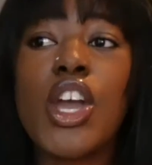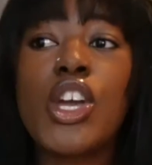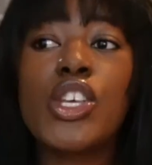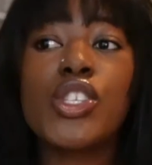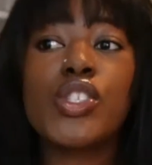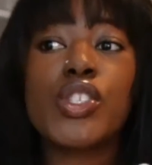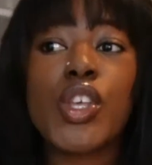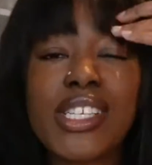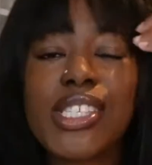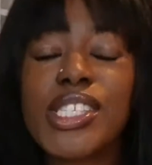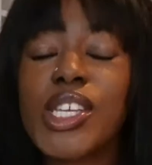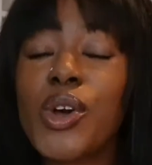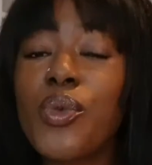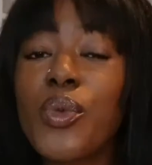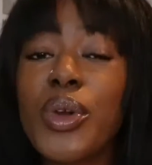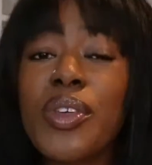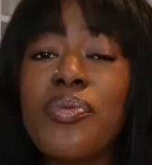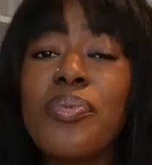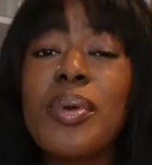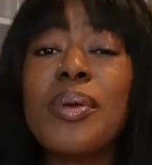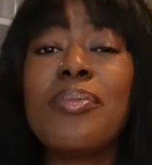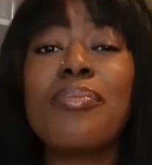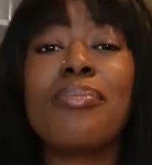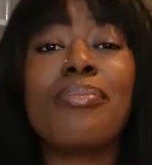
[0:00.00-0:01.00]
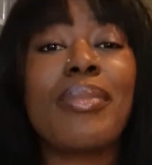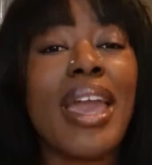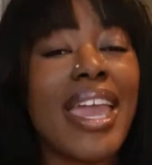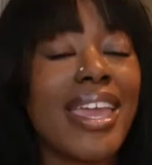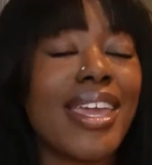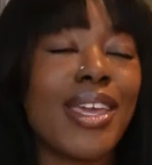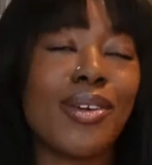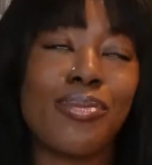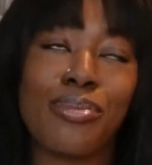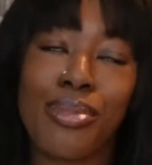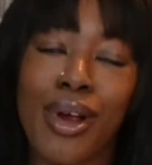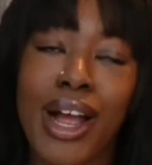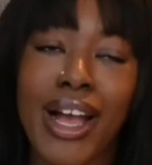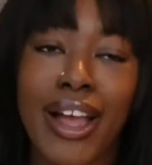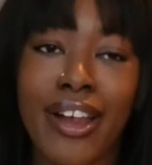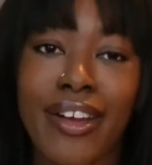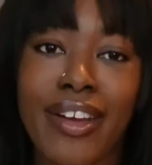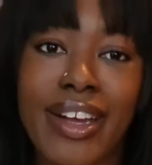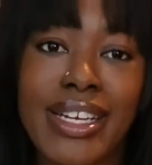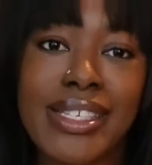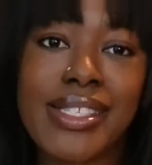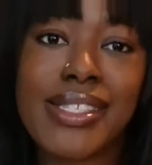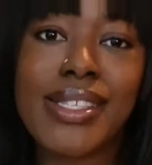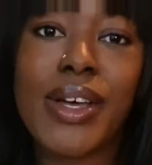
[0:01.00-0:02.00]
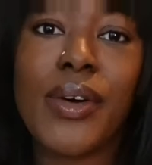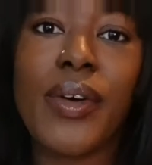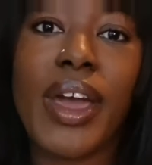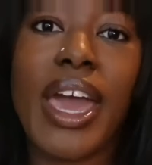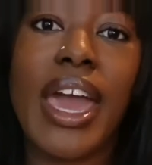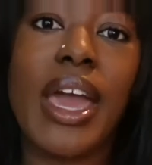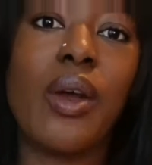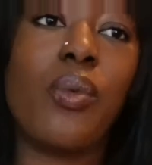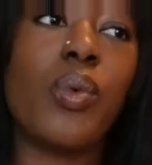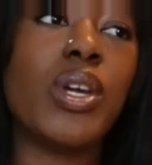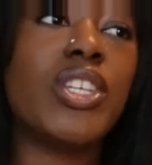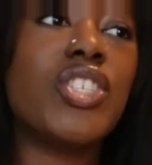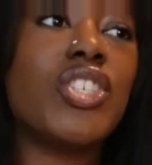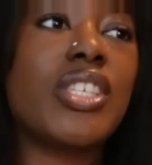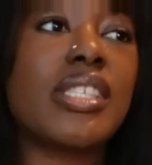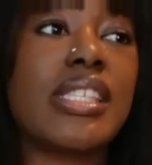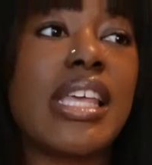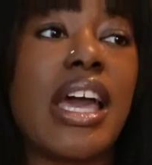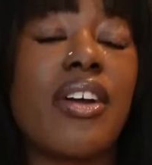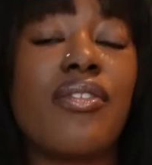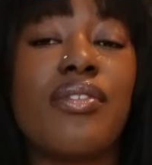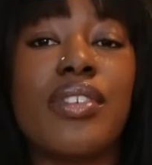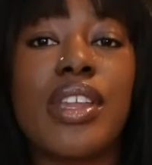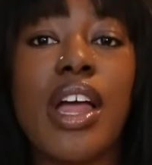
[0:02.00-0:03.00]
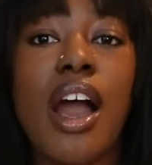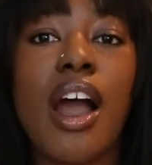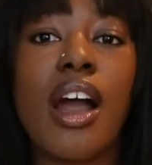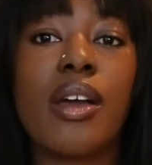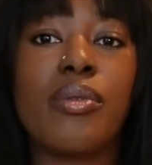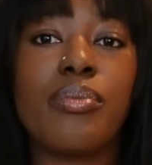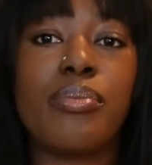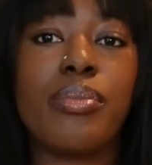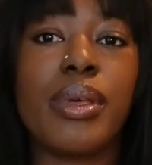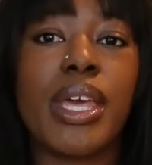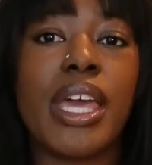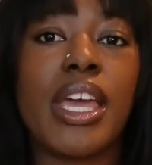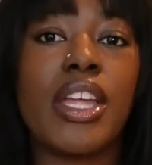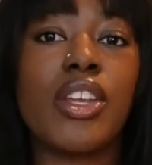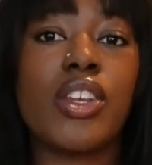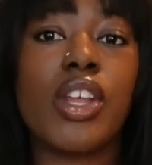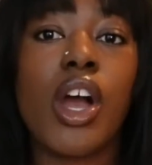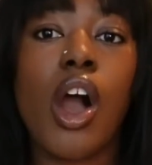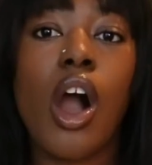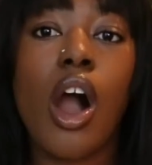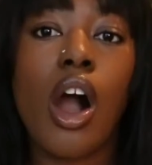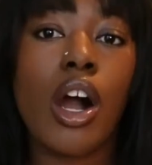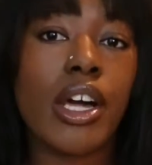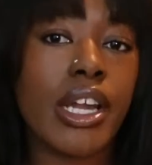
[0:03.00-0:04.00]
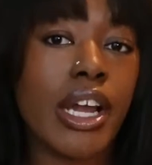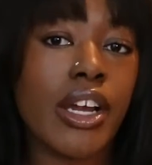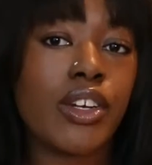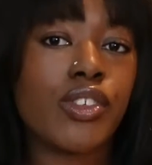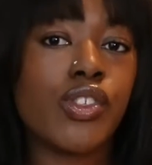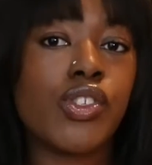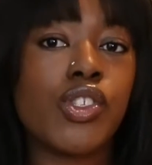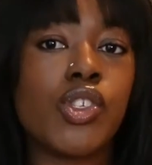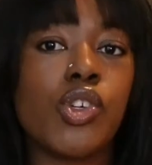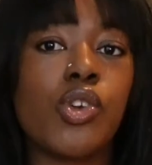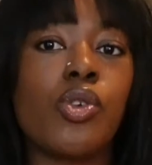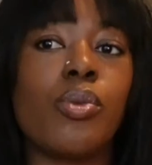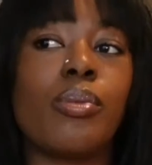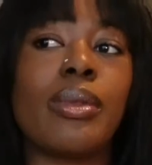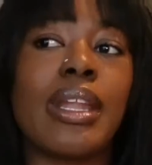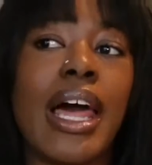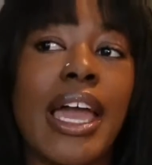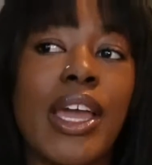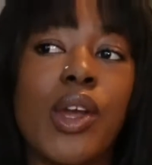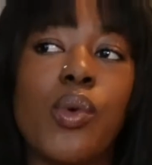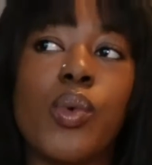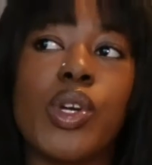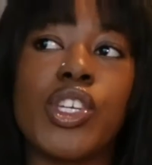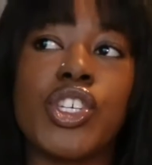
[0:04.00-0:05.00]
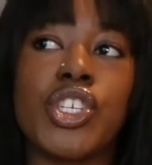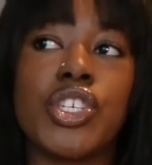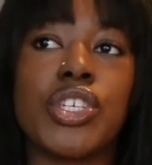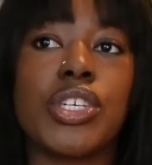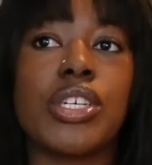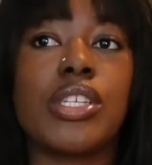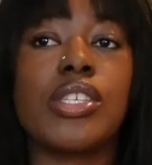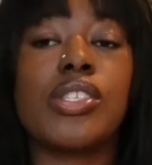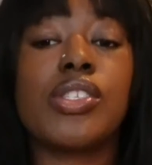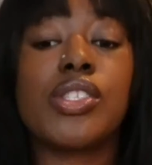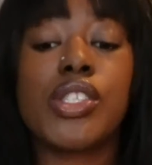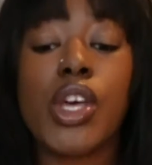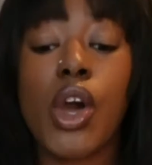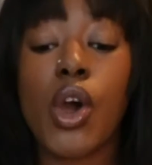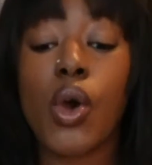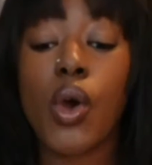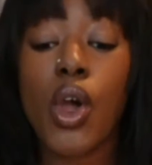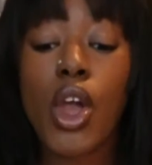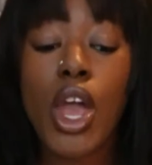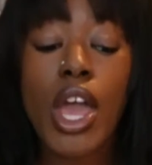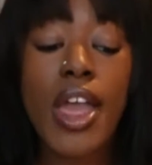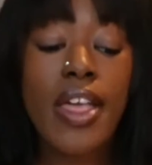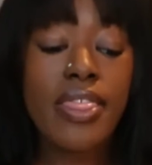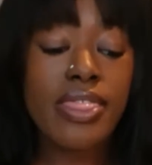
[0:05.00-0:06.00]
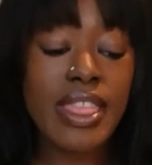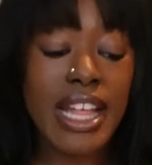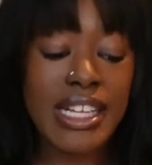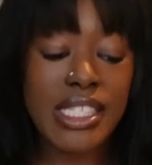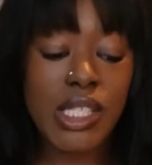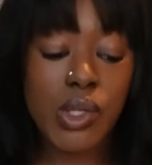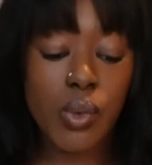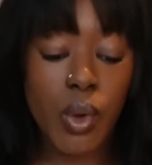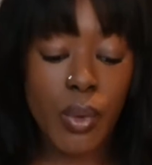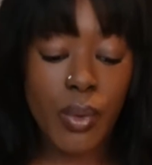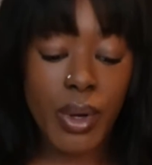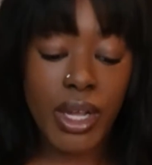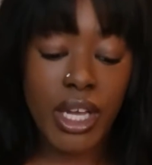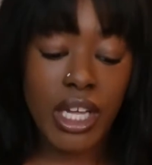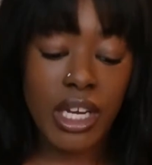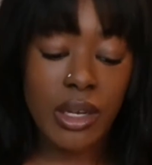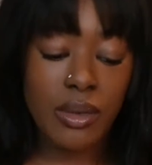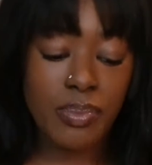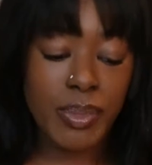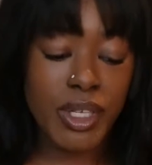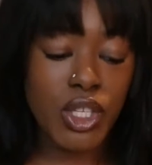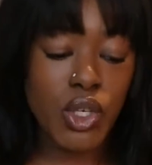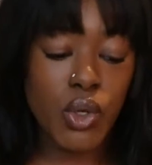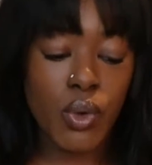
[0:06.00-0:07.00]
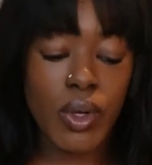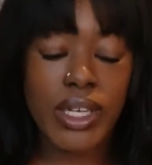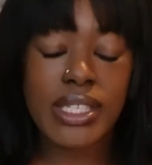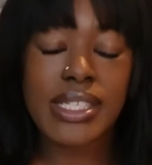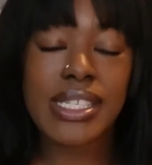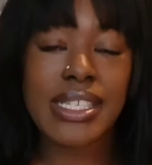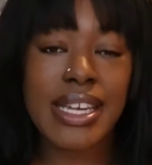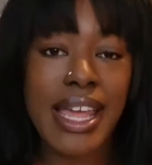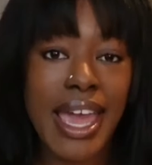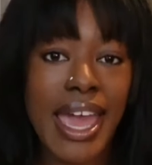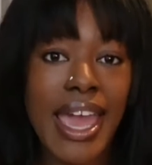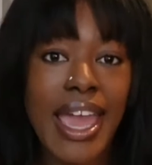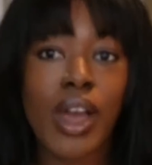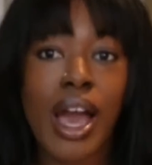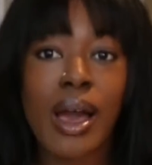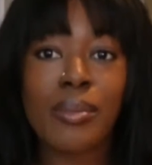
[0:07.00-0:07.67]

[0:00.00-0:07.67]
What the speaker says: So we've been making progress, okay? We just have not been on our Zoom like we should. So that's what we're gonna be doing today.